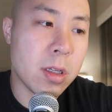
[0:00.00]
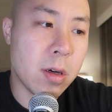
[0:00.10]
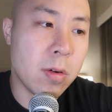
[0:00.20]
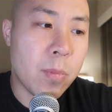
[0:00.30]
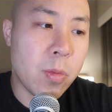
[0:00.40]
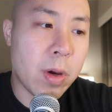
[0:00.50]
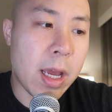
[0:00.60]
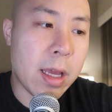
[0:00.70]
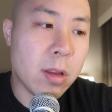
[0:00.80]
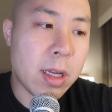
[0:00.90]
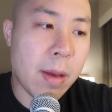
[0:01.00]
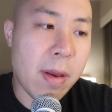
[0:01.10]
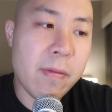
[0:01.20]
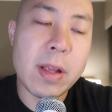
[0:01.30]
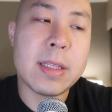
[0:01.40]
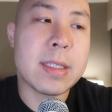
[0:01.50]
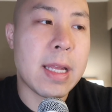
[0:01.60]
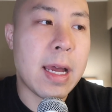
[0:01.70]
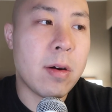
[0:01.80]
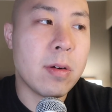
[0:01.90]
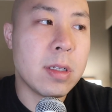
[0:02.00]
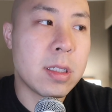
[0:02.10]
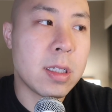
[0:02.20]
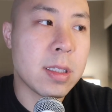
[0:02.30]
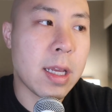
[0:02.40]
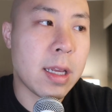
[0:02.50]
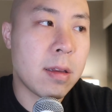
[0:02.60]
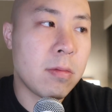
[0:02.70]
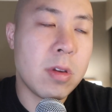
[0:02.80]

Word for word: So when I look at my friends now, it's just like,